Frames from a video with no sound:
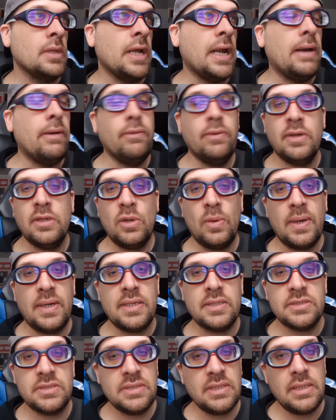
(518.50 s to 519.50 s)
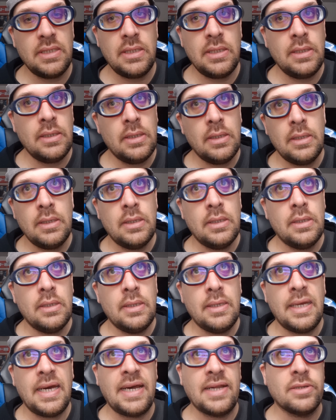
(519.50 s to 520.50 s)
I really don't want to see
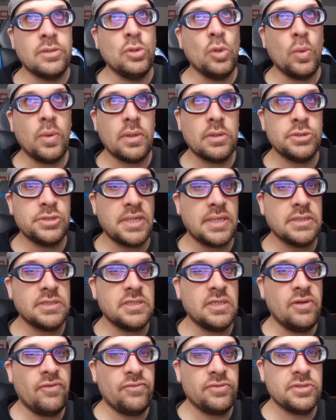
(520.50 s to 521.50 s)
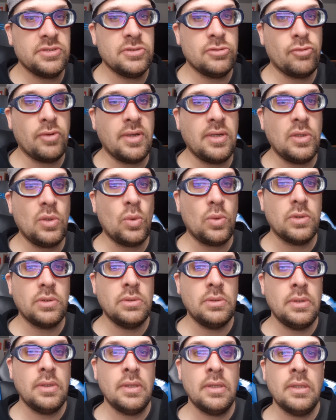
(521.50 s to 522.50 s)
I know where John Cena versus Randy
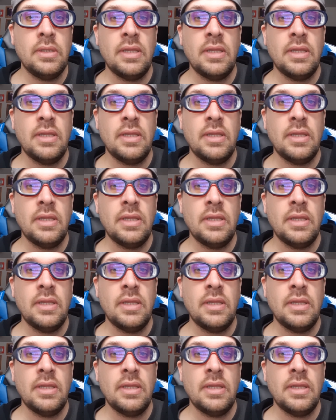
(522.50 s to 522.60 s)
Orton.